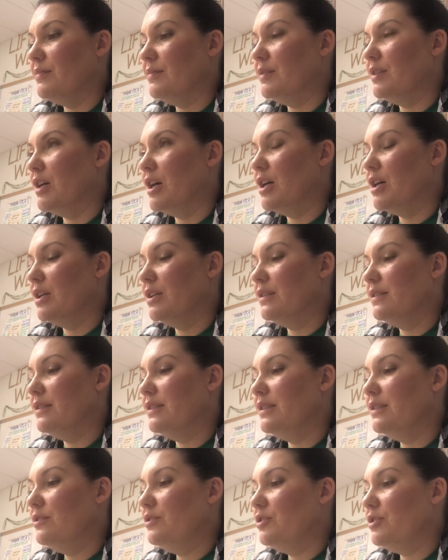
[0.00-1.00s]
Dog
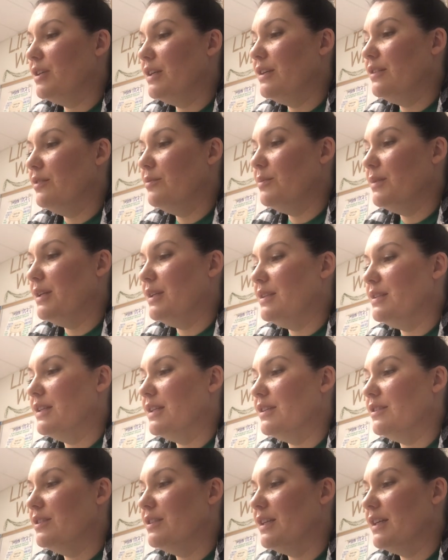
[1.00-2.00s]
still trailing me,
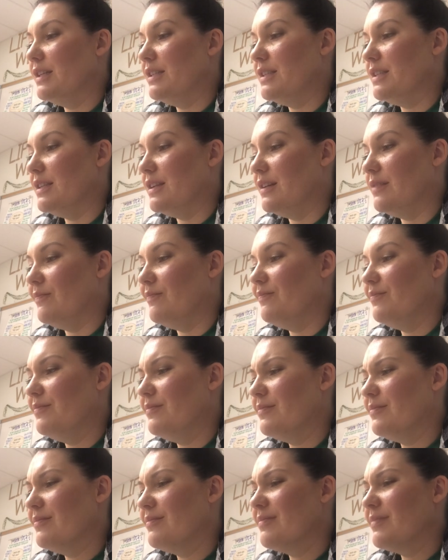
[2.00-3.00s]
tail tucked in.
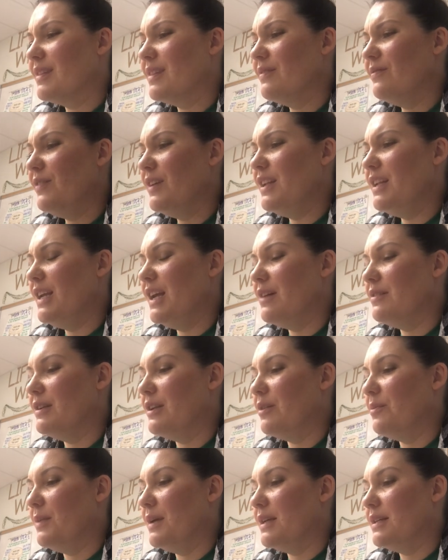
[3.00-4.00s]
Funny how he
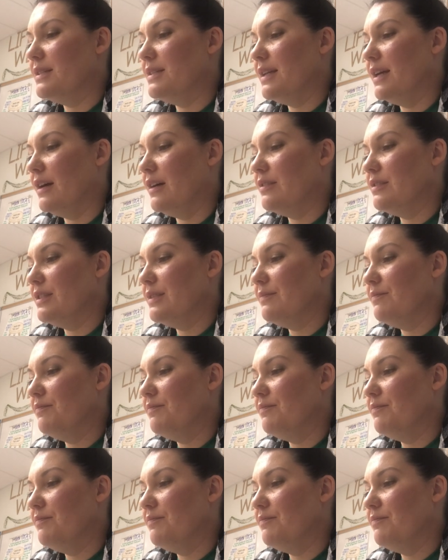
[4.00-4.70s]
don't make a sound.